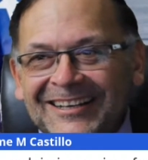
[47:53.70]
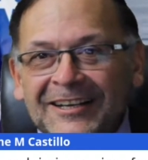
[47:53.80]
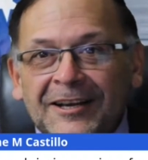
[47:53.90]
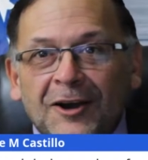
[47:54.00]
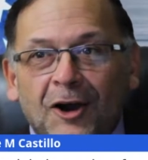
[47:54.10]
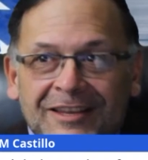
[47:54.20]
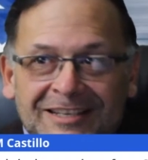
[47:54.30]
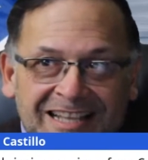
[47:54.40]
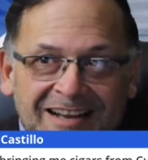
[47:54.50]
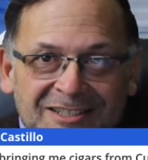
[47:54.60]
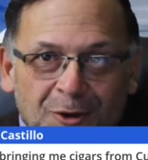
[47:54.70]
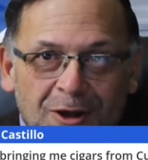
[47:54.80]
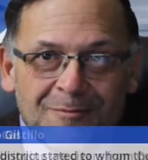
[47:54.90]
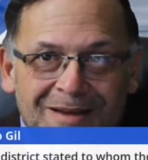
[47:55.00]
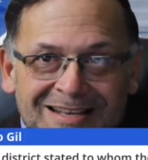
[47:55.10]
¿Dónde estabas todo
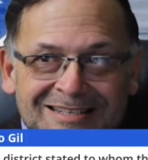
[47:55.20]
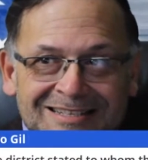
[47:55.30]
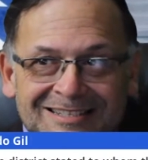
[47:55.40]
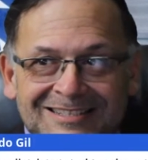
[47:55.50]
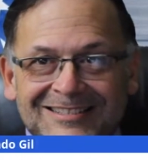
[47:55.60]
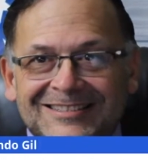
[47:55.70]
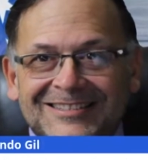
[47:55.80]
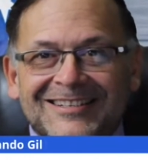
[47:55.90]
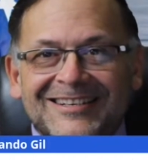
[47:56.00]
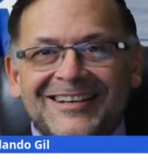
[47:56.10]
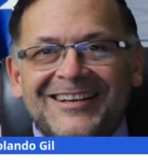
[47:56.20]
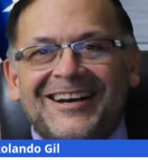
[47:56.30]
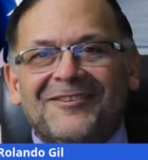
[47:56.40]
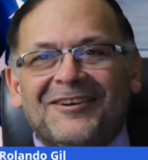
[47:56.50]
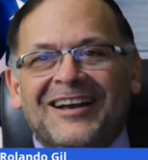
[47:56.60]
el mes?
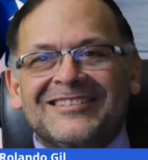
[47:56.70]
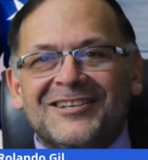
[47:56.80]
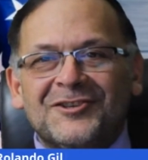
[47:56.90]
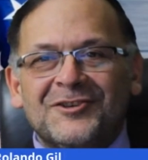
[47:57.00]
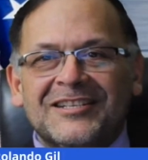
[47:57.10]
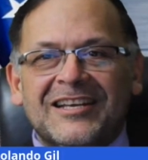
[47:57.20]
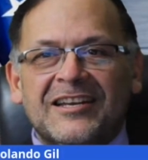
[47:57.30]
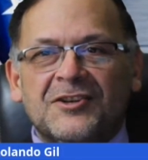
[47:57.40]
Has the district stated to